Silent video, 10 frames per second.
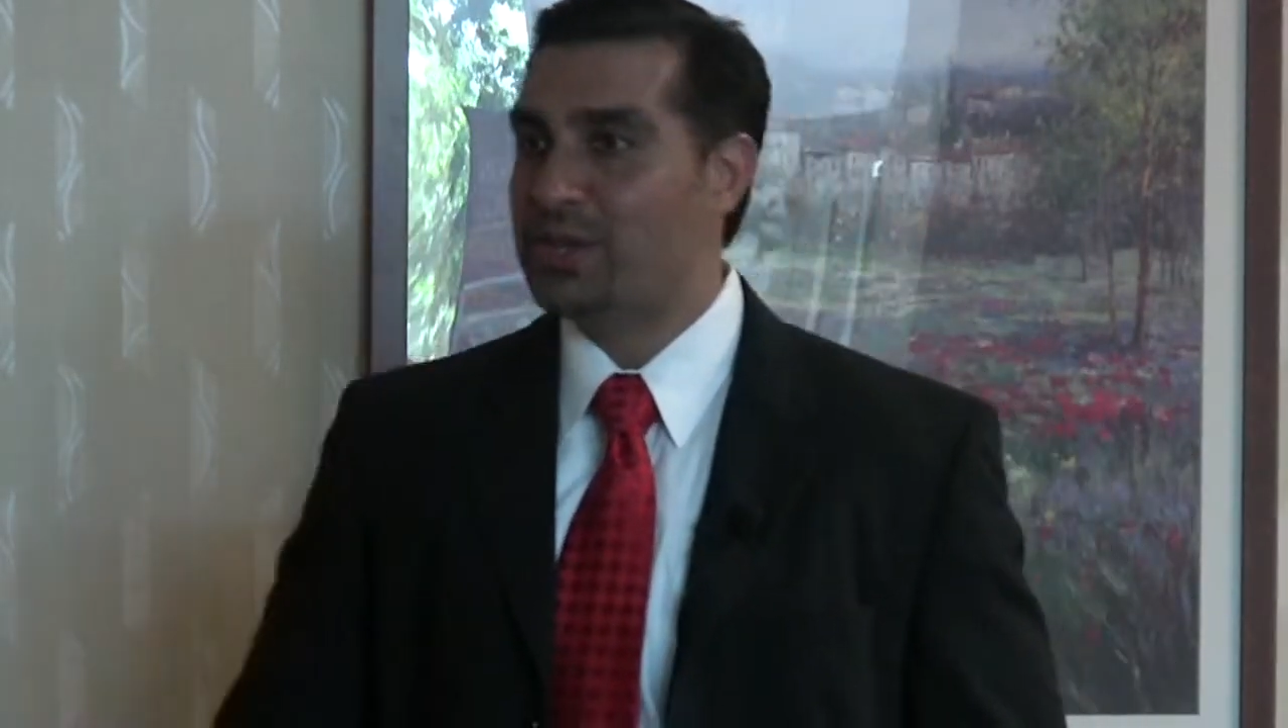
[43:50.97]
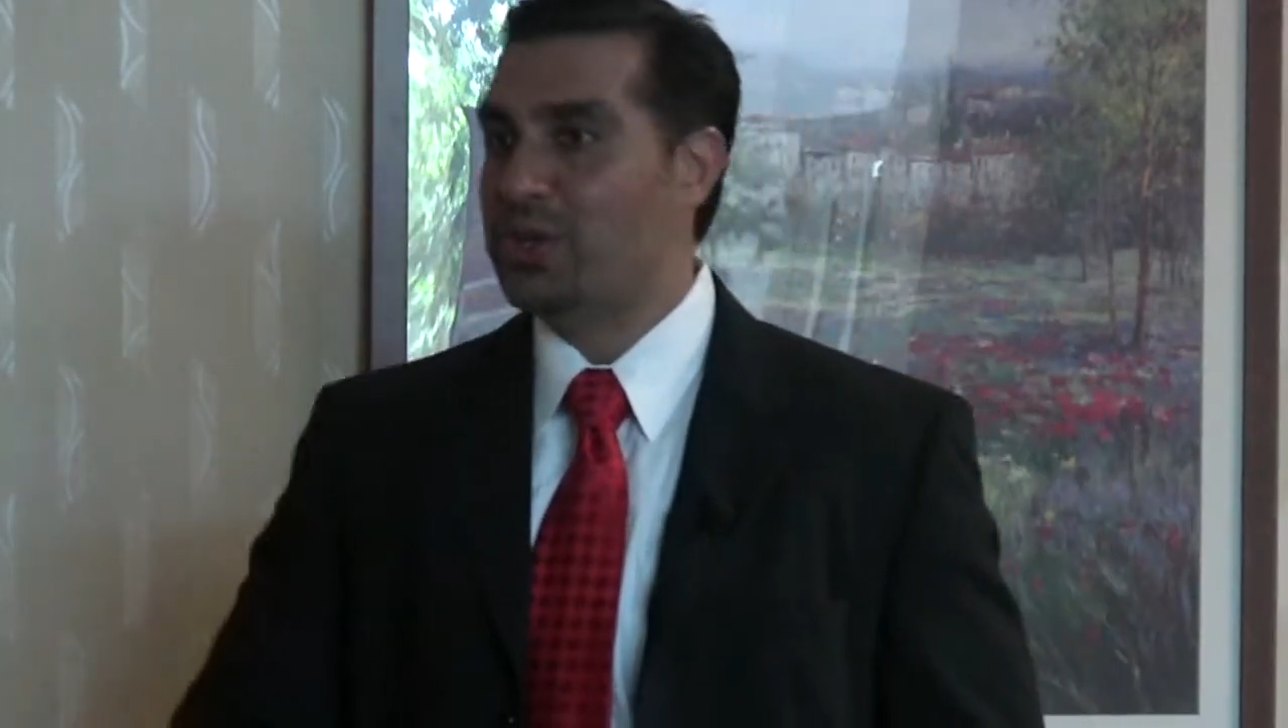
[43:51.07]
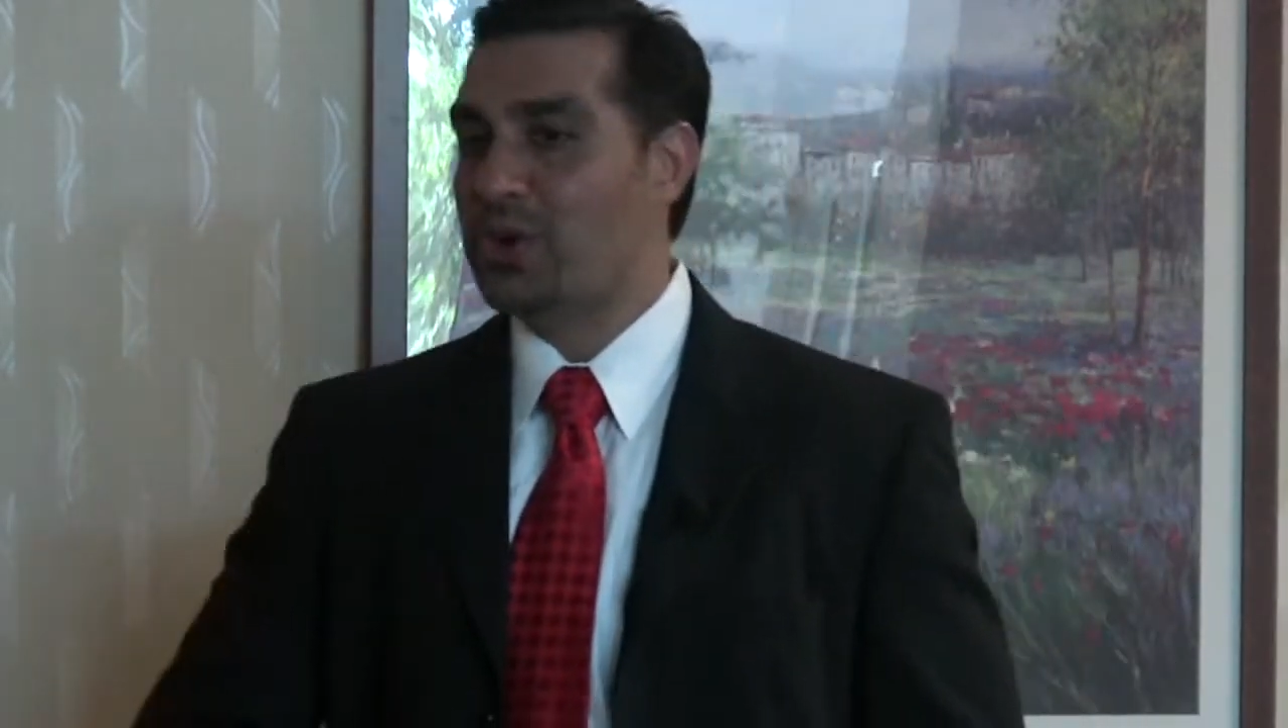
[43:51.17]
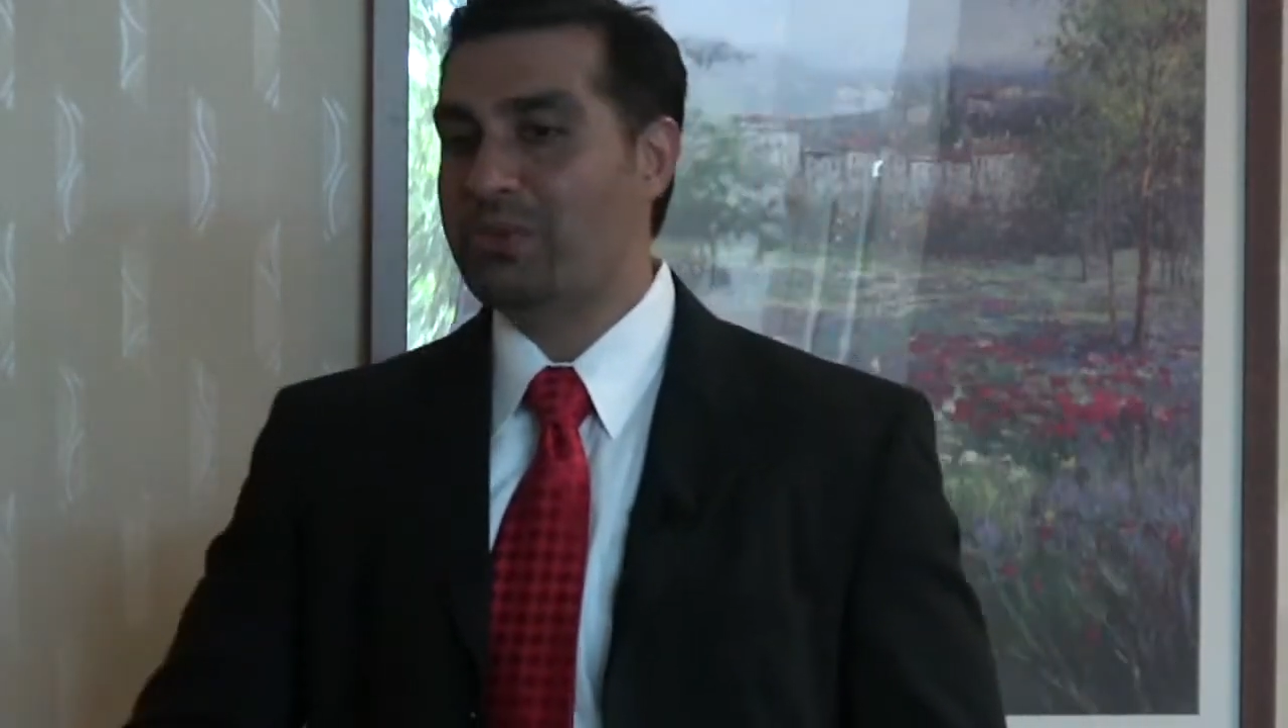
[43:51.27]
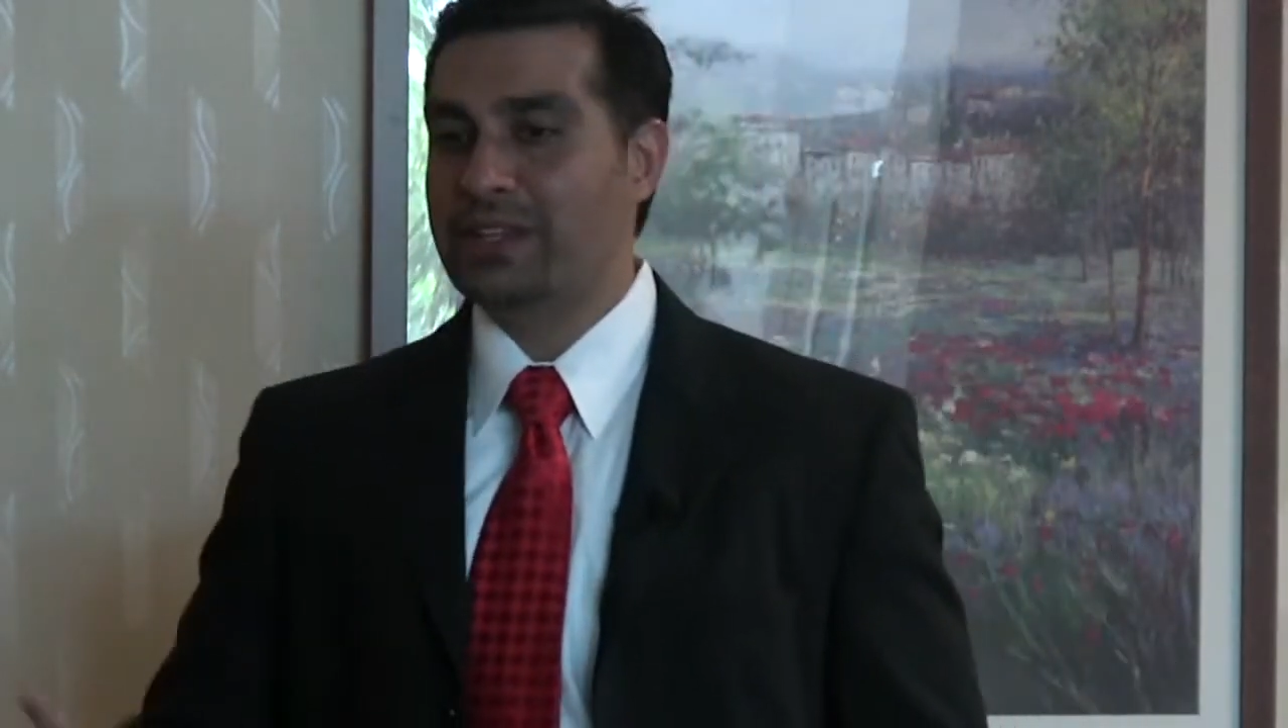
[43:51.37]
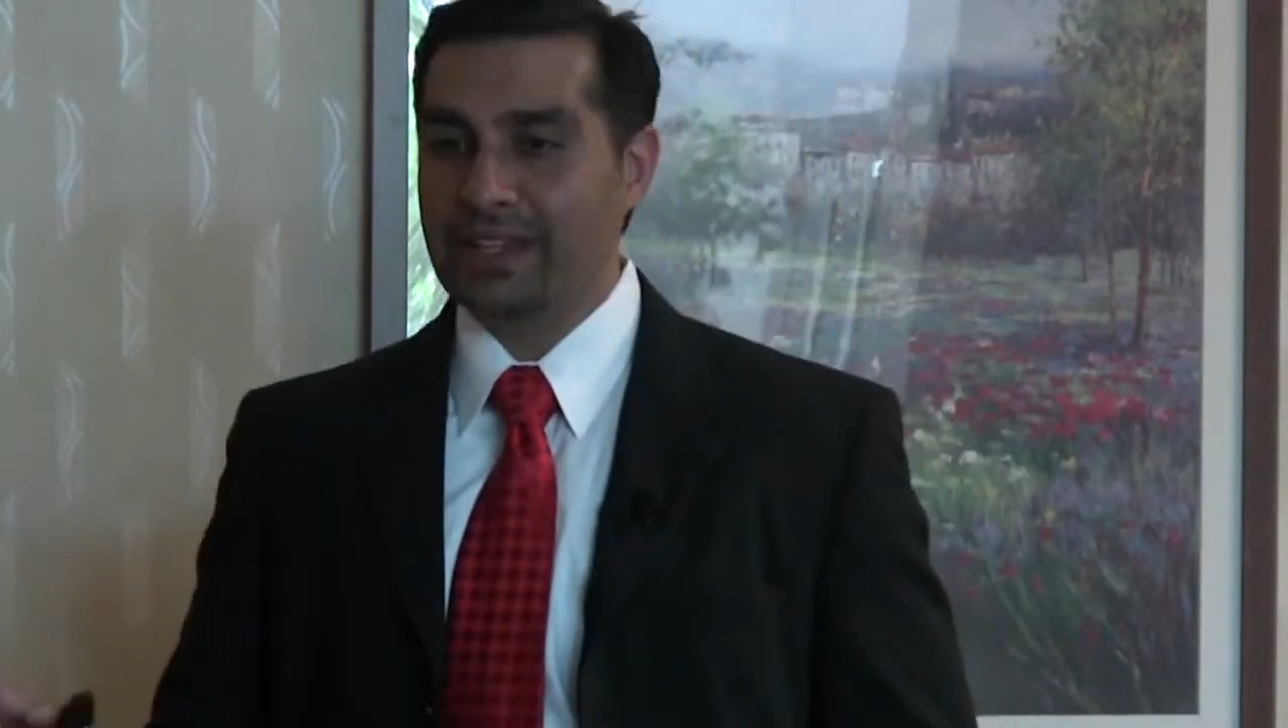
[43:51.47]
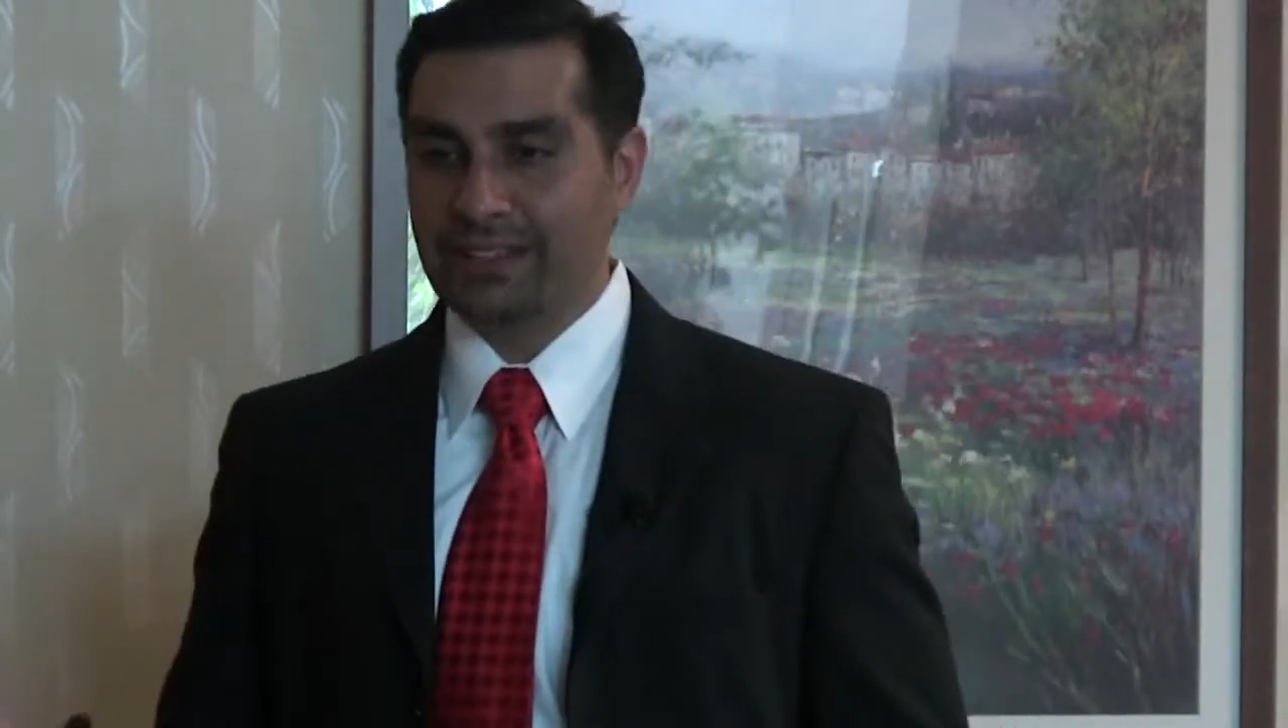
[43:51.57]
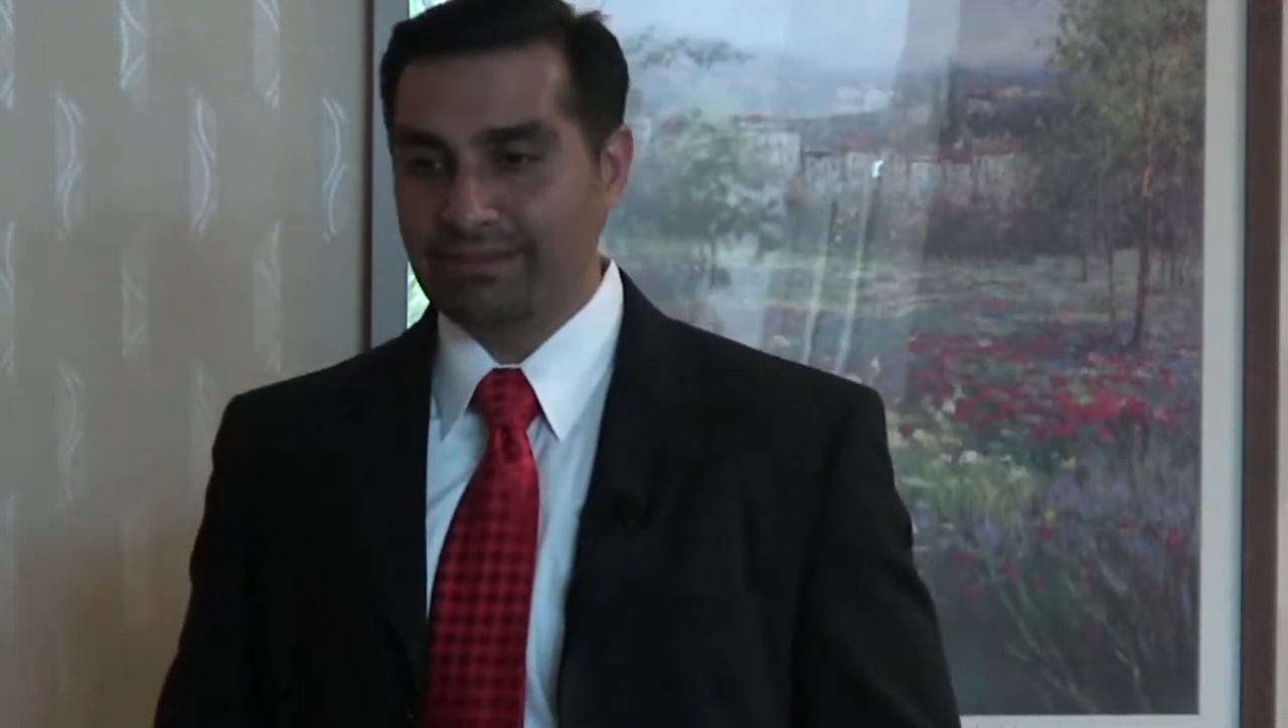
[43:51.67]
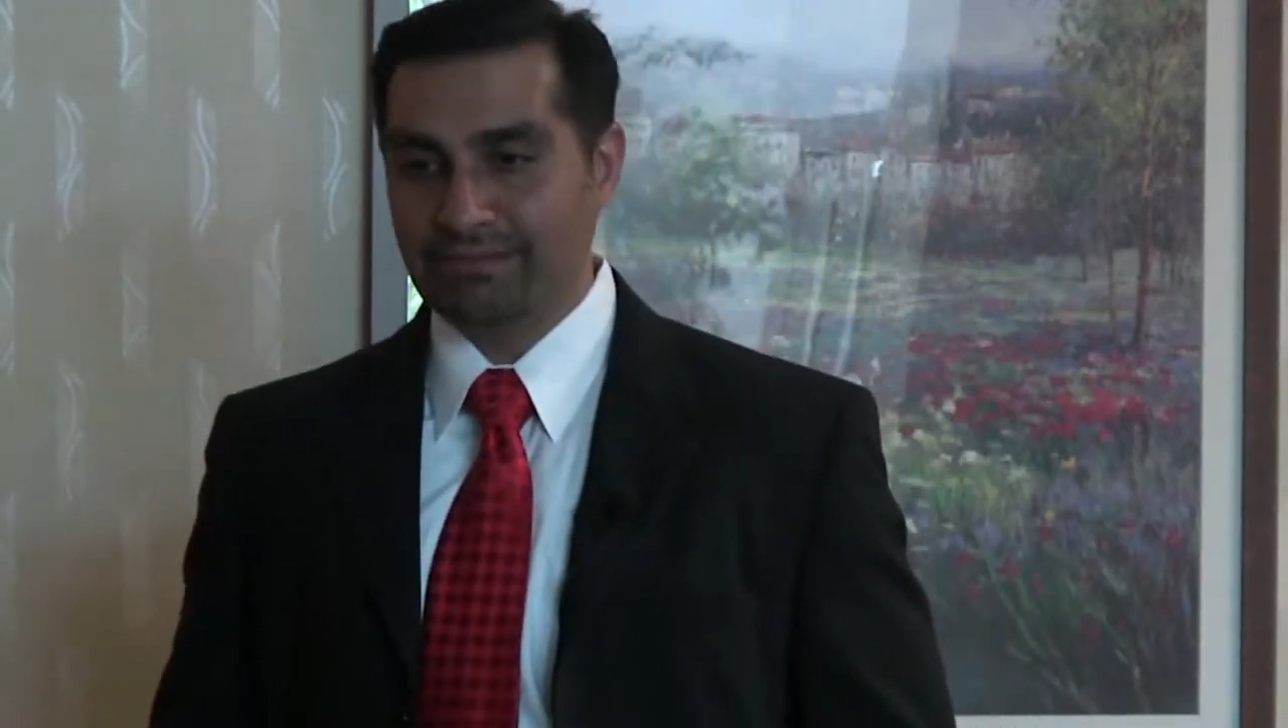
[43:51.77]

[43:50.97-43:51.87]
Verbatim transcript: nobody